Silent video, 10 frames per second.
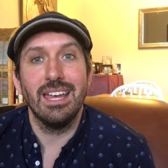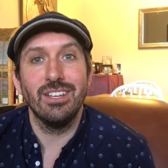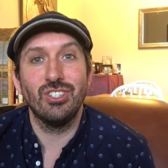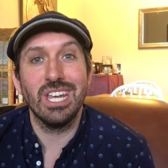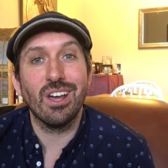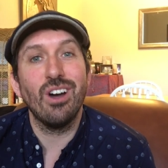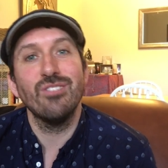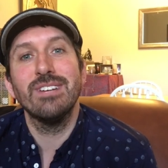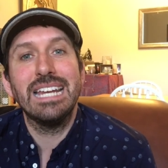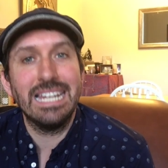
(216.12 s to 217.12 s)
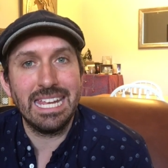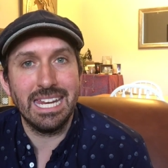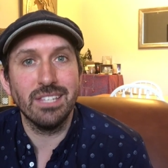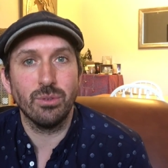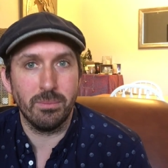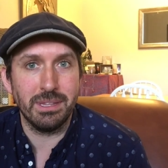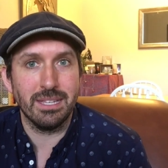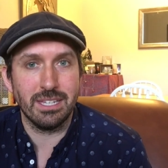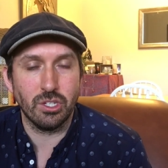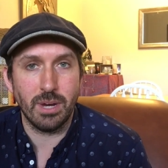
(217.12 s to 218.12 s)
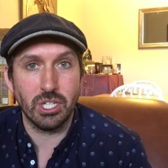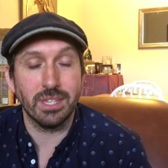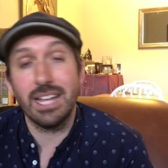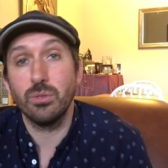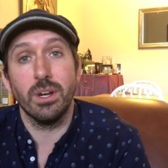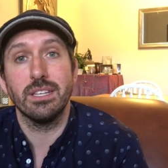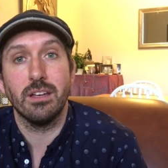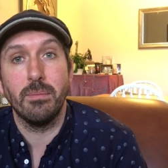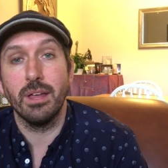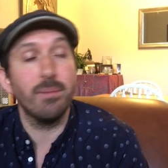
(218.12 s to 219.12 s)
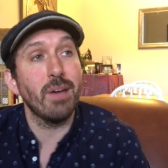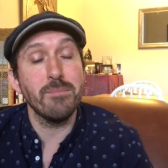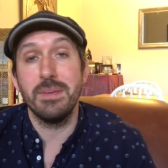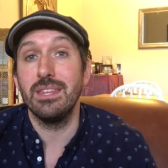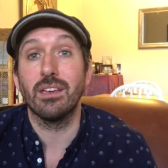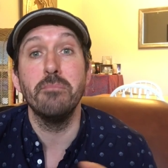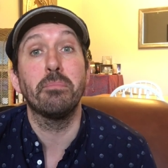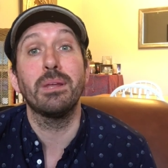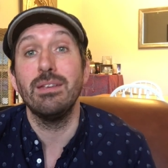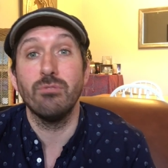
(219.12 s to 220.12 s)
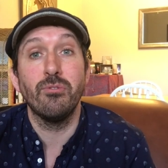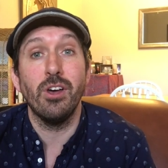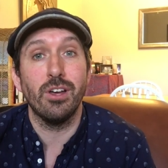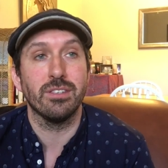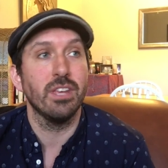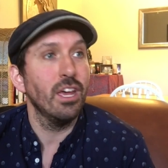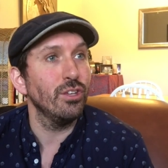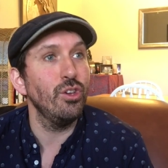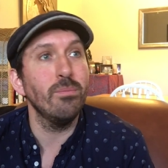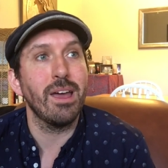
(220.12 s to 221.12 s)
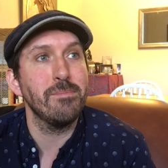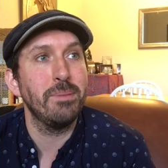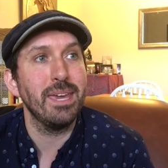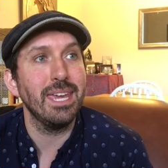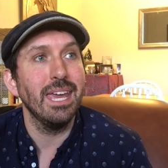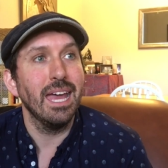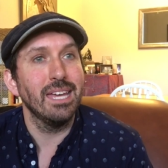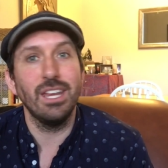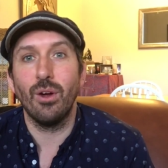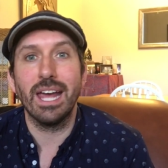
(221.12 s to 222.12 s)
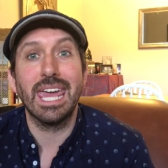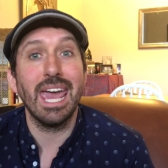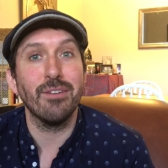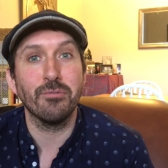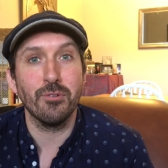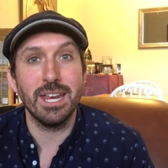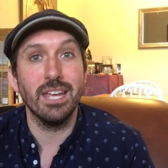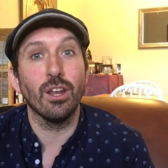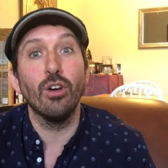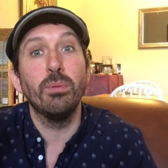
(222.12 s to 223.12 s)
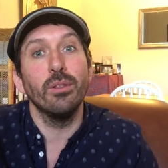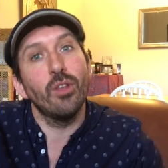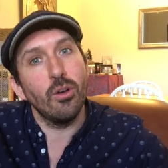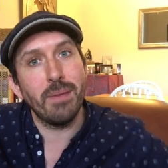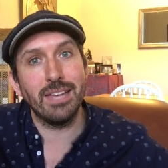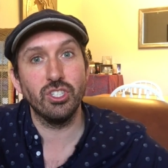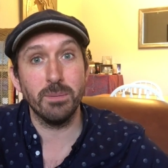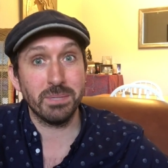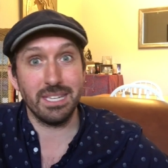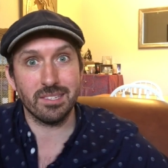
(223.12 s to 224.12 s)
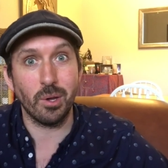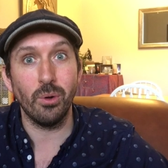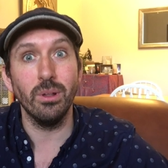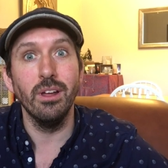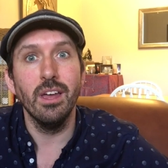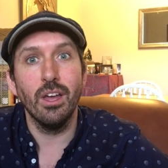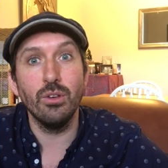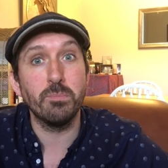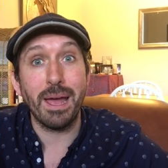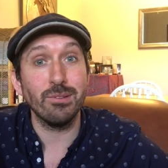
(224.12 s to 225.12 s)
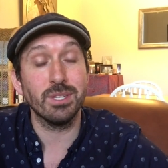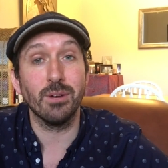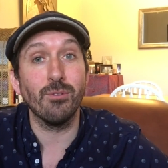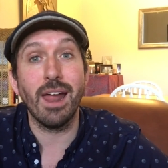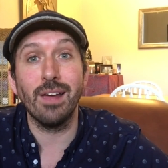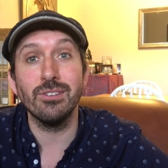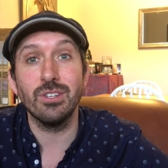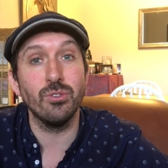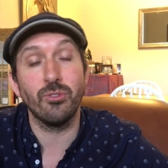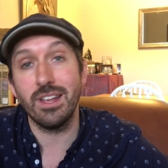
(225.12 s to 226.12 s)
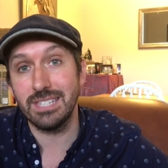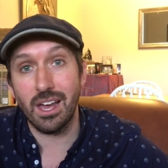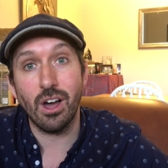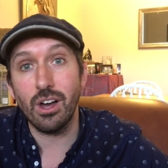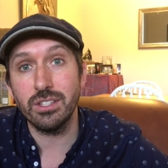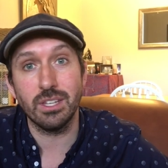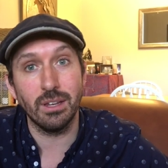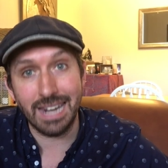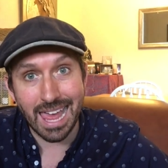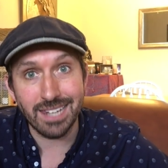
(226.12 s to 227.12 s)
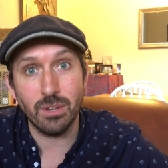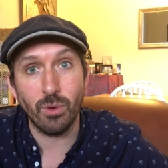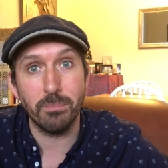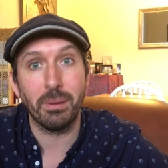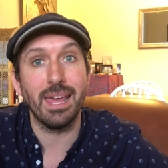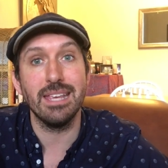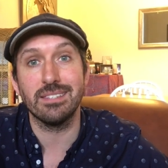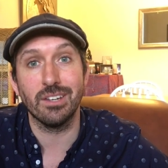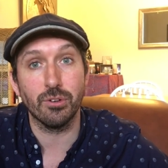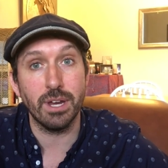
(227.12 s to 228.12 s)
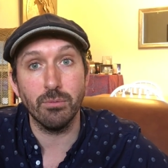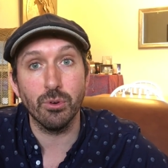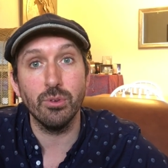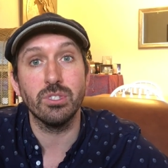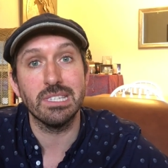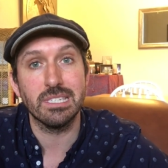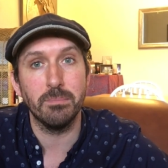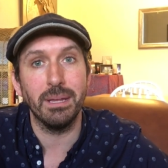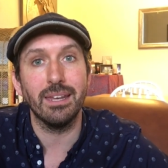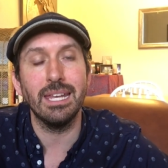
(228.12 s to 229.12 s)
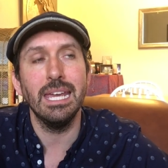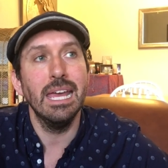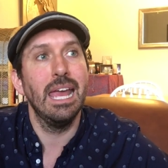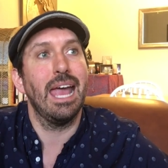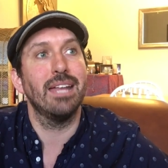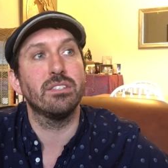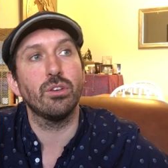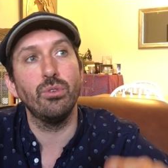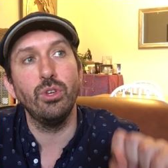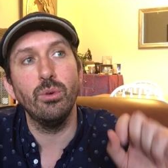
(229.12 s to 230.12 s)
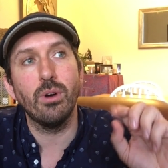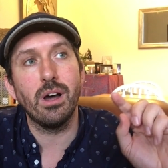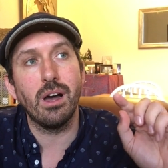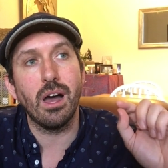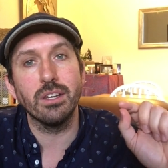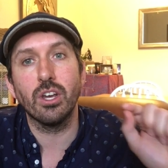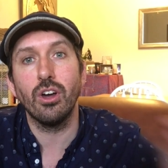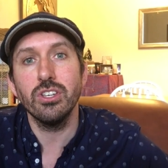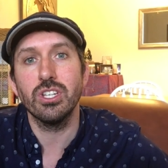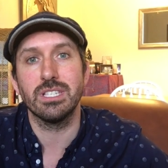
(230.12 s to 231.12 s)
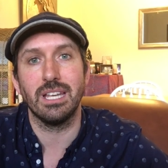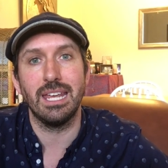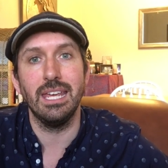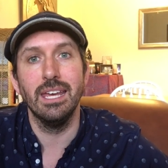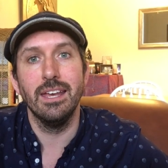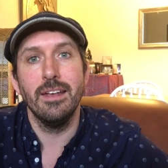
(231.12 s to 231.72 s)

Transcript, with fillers: she can't really lean into him in this situation. That's one example. It might be the complete reverse. You might be, a carefree global nomad gypsy soul who's bouncing around, who finds it hard to land in one place and create roots and stability. And so you are unconsciously